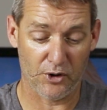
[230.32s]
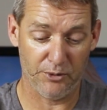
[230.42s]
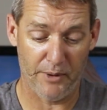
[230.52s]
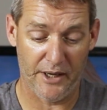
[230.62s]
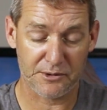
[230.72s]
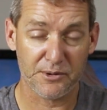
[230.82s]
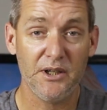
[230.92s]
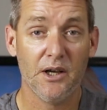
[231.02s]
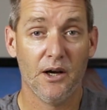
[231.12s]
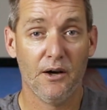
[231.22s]
size
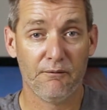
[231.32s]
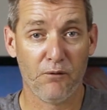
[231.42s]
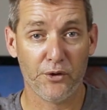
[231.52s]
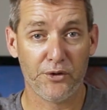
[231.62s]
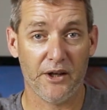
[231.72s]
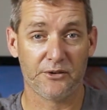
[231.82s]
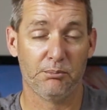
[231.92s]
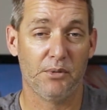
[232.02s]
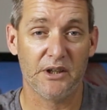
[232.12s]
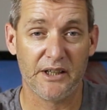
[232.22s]
battery,
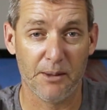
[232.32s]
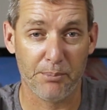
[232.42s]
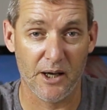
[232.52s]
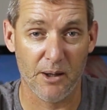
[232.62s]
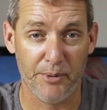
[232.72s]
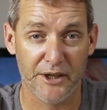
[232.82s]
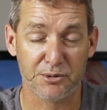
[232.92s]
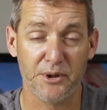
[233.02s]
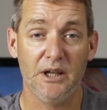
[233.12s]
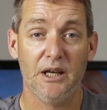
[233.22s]
4000 milliamp hour
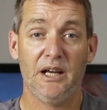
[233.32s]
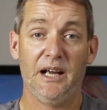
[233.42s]
battery,